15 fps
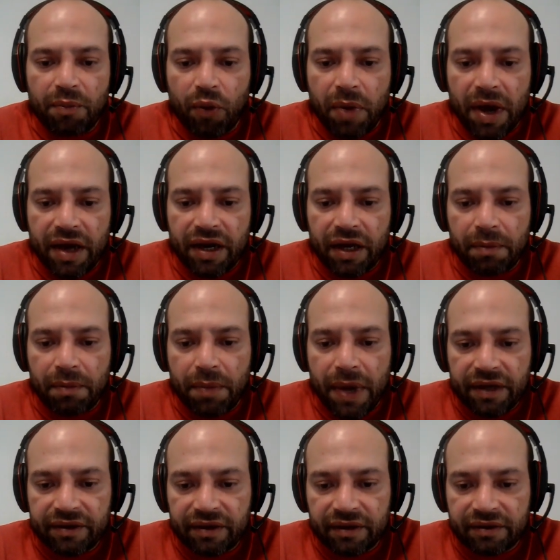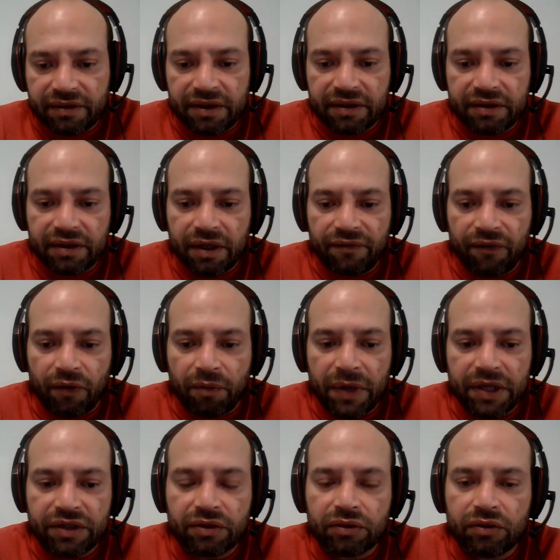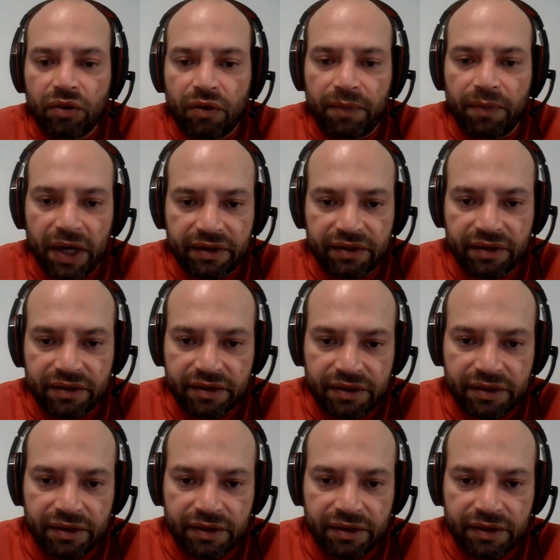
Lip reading: providing a basic system information to the operating system.